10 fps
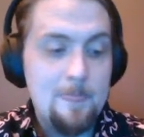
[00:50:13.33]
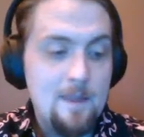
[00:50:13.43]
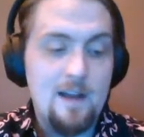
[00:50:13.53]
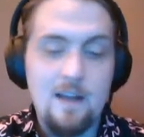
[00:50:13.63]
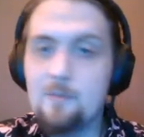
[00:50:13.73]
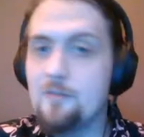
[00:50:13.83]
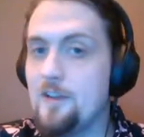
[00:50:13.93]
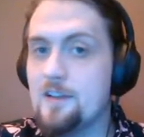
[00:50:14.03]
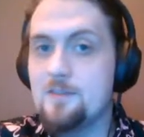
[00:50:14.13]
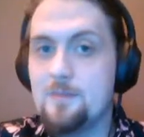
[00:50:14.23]
I'm a
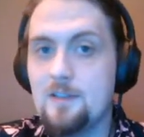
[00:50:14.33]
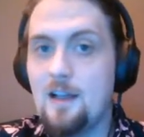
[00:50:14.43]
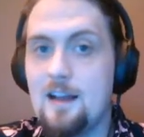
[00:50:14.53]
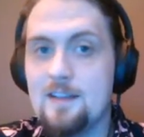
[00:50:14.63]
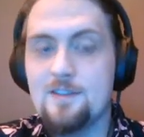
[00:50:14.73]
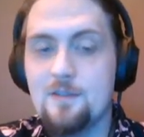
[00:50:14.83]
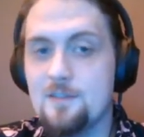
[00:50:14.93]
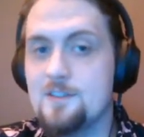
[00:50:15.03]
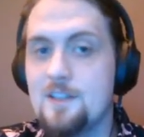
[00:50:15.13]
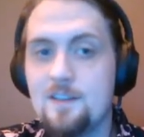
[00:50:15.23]
flexible guy, so if
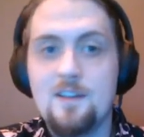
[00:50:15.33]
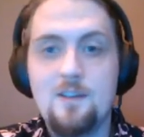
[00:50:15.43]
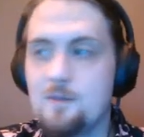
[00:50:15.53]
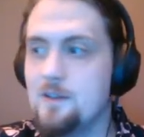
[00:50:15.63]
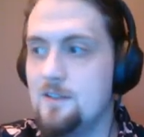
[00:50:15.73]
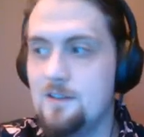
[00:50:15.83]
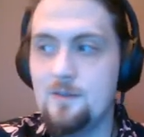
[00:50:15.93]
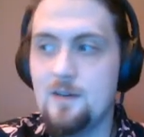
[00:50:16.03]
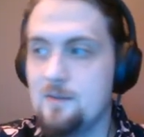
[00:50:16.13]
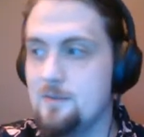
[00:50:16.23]
there's anything you want to
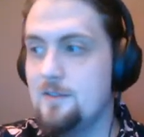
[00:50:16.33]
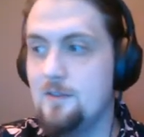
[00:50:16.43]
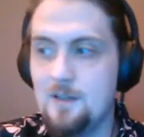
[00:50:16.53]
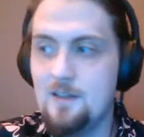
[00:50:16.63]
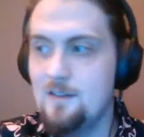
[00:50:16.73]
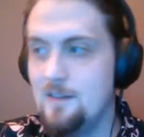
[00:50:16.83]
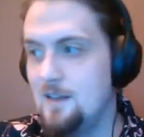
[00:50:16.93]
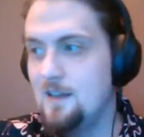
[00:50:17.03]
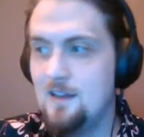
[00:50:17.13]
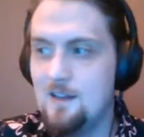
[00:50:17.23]
do, I will do it.
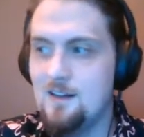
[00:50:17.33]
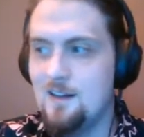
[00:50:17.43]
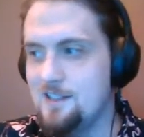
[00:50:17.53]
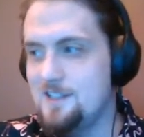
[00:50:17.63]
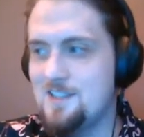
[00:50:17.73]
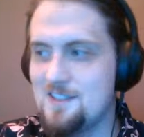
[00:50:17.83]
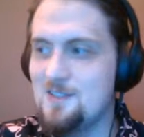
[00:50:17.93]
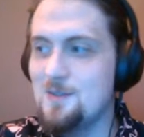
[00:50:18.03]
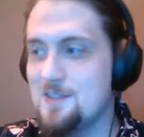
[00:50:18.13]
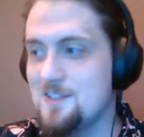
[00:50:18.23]
Holly says
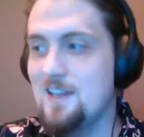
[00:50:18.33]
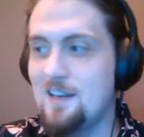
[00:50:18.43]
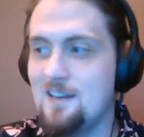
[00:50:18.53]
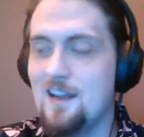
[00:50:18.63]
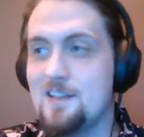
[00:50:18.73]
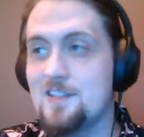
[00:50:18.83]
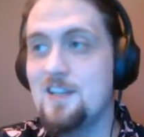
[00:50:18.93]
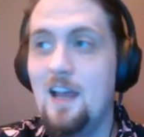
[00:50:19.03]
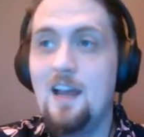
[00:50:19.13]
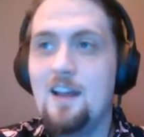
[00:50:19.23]
do the snake next.
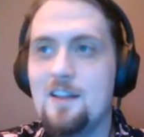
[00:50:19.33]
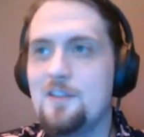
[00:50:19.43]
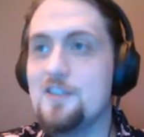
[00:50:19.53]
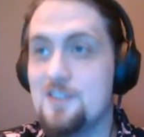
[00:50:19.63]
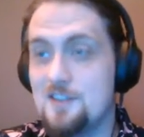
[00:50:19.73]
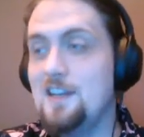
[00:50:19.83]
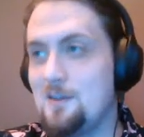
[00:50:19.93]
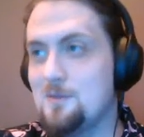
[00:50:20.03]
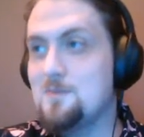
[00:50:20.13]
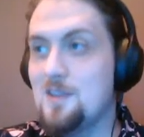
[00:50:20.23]
The
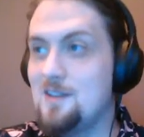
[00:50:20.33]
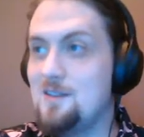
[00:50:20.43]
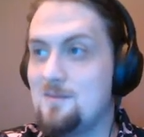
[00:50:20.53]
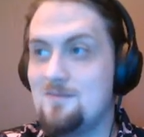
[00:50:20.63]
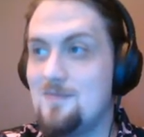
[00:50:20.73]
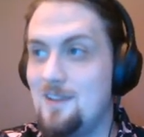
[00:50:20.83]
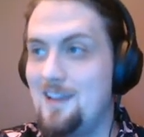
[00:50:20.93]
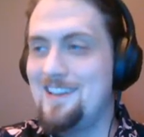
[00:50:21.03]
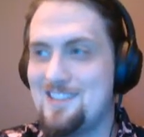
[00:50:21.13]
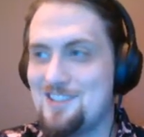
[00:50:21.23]
snake would be
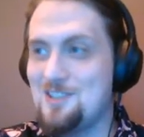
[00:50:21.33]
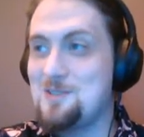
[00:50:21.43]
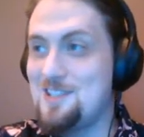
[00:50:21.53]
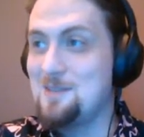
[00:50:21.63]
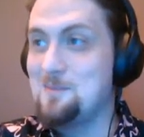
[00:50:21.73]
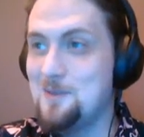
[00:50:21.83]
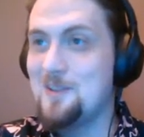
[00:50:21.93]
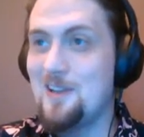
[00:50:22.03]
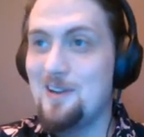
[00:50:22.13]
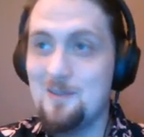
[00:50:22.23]
so simple.
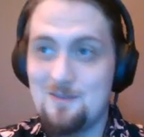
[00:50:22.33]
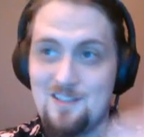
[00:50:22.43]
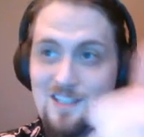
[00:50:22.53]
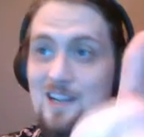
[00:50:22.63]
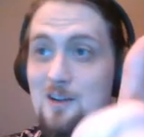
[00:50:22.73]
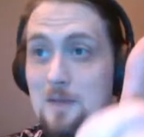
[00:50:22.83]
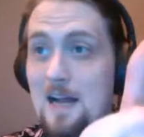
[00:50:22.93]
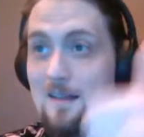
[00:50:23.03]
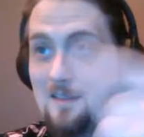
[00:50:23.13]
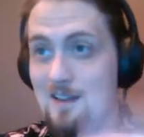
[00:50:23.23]
They're
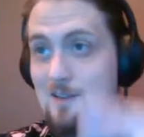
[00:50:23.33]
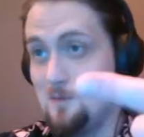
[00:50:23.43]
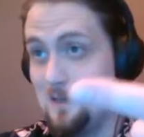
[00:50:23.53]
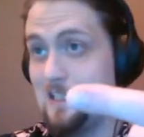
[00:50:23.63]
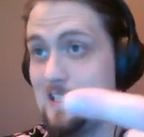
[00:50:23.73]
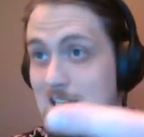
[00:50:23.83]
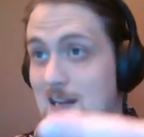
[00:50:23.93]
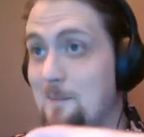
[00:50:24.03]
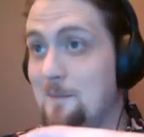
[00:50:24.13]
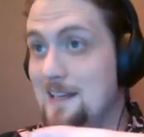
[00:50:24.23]
psychopathic and really dumb.